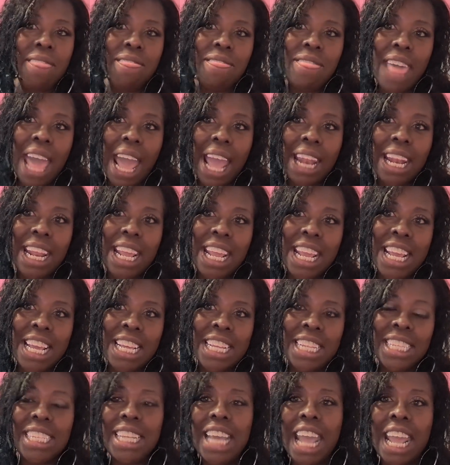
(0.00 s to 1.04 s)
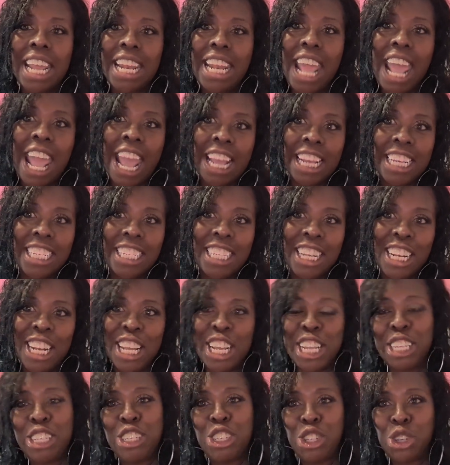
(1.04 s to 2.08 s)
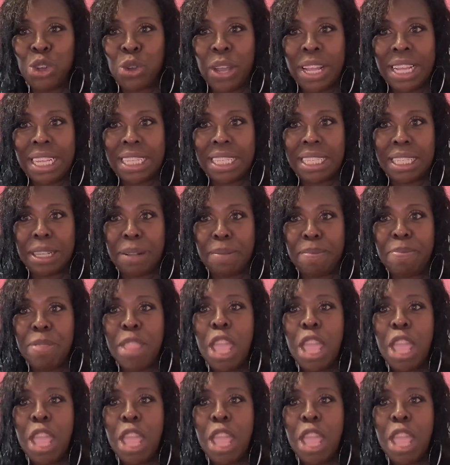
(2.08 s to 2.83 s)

That is an excellent choice.